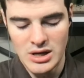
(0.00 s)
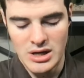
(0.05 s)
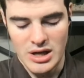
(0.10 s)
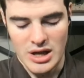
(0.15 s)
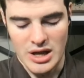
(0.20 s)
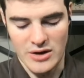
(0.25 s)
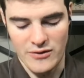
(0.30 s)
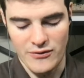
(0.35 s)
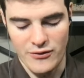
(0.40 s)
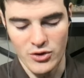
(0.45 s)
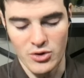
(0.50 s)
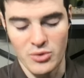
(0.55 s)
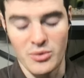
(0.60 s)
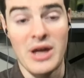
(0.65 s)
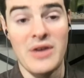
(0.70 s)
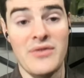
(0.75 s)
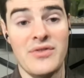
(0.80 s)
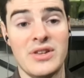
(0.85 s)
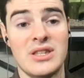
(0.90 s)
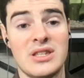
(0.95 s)
And for the
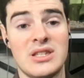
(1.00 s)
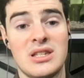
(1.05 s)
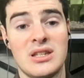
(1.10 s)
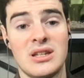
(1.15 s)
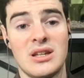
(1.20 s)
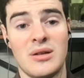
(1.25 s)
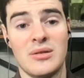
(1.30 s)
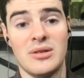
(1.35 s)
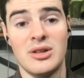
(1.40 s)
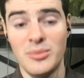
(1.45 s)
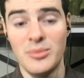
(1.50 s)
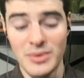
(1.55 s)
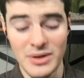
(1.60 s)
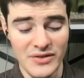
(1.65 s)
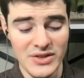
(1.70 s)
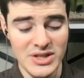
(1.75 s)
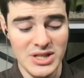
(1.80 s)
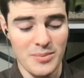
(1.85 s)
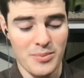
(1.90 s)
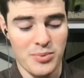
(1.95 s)
Ravens, a little bit of
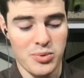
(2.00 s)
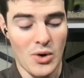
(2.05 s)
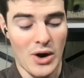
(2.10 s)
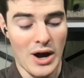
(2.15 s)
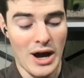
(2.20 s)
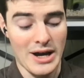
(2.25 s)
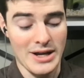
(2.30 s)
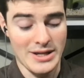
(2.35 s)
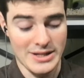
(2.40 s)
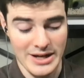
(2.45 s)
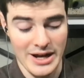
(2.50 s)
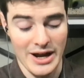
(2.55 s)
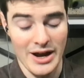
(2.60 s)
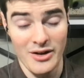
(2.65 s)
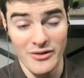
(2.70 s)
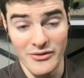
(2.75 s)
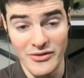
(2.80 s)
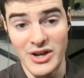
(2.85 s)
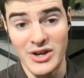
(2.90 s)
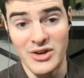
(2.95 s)
a surprise.
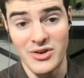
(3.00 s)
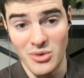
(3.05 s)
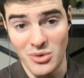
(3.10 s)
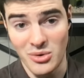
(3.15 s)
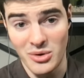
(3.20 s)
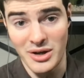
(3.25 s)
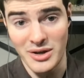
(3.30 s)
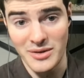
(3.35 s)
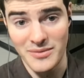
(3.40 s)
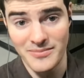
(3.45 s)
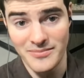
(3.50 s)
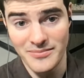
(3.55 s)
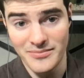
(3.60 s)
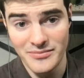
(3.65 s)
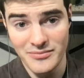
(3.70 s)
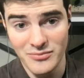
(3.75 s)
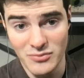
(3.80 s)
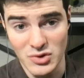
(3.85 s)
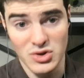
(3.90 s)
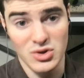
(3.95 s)
Kyle Van Noy
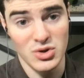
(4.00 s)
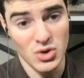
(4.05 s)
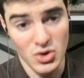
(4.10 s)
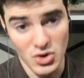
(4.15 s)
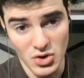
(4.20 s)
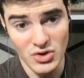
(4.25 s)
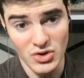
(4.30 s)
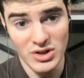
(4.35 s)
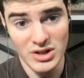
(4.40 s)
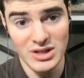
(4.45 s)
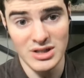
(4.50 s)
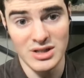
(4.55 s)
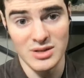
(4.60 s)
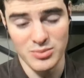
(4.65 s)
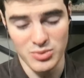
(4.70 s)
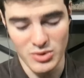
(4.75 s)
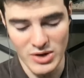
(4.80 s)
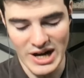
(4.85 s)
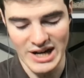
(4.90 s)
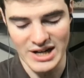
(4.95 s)
returned to
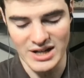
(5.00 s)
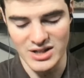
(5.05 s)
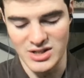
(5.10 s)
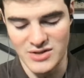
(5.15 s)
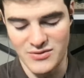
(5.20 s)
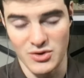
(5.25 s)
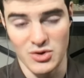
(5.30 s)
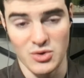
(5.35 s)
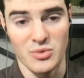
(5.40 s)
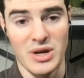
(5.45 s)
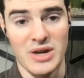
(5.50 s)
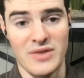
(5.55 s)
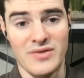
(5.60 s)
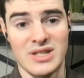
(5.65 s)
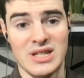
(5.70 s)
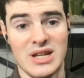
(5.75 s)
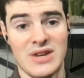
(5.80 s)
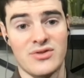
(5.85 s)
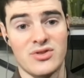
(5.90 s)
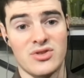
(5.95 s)
practice for the
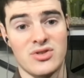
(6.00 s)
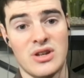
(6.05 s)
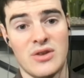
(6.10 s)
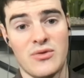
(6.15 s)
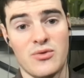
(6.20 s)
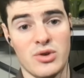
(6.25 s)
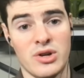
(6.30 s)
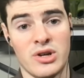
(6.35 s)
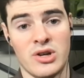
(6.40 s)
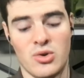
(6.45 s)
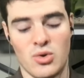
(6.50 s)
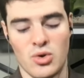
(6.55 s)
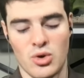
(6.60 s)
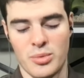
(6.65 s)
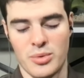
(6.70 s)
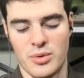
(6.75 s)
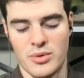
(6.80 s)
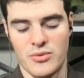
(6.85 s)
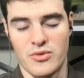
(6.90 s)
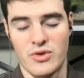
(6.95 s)
Ravens after suffering an
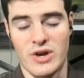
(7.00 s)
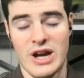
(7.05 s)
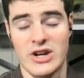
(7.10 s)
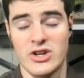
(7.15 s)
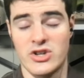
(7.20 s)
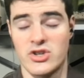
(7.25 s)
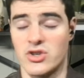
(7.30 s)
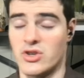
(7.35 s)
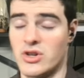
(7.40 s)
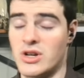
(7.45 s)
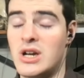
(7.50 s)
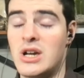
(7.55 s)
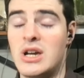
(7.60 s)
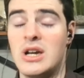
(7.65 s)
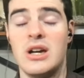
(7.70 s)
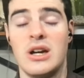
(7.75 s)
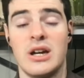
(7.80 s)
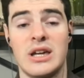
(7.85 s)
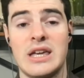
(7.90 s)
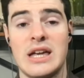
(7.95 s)
orbital fracture
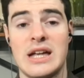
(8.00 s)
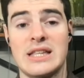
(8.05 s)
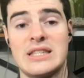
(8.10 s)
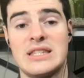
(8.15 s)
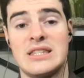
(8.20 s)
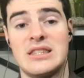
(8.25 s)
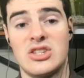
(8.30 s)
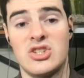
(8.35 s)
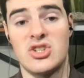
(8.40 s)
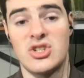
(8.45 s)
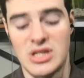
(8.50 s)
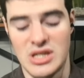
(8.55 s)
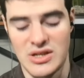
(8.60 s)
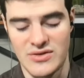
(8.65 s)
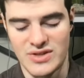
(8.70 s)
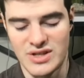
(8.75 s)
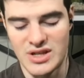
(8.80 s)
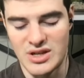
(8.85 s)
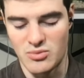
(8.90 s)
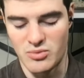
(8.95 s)
against the
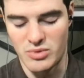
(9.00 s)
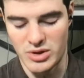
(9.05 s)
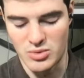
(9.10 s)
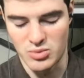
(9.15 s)
Chiefs in week